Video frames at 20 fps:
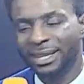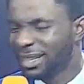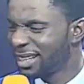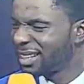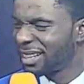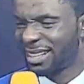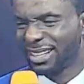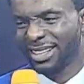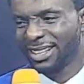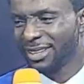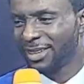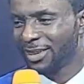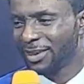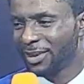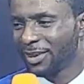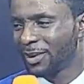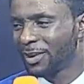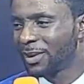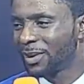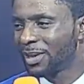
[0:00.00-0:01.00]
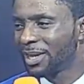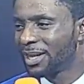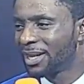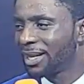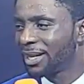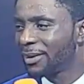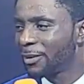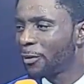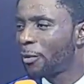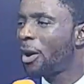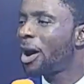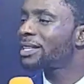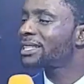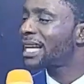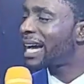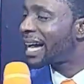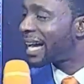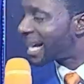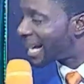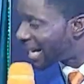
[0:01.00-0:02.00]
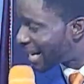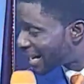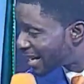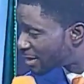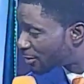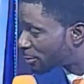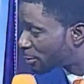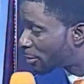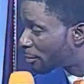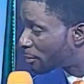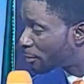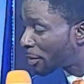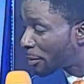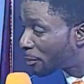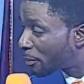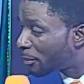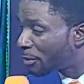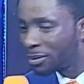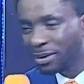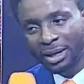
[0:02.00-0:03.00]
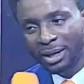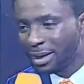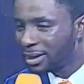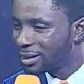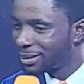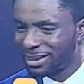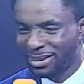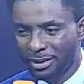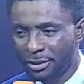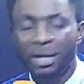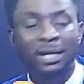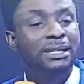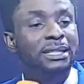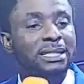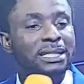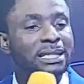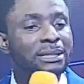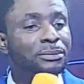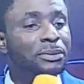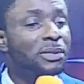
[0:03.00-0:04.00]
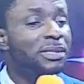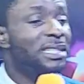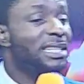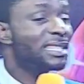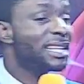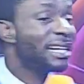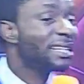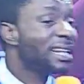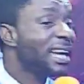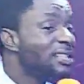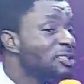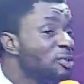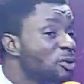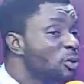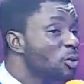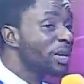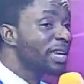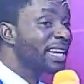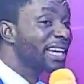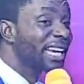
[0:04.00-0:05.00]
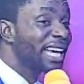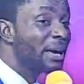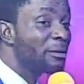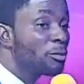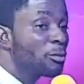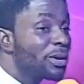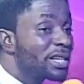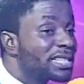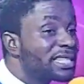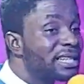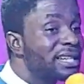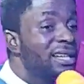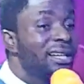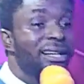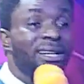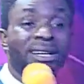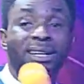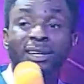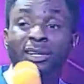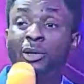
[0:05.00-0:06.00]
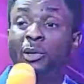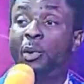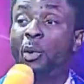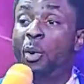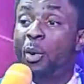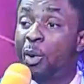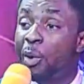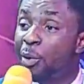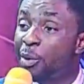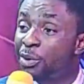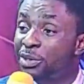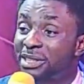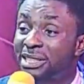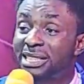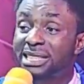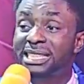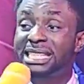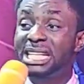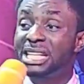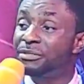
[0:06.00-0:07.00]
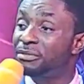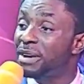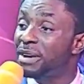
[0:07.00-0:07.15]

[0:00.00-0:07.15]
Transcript: eh, no no no no no no no what i heard from people no no the scripture says that that queen came with gold